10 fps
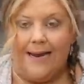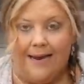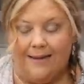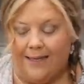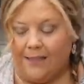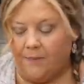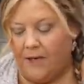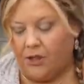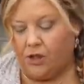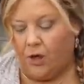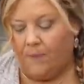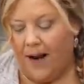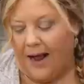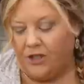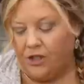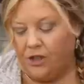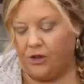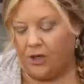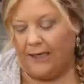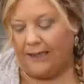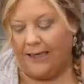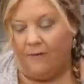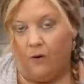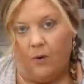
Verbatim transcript: in this mixture, but I just usually leave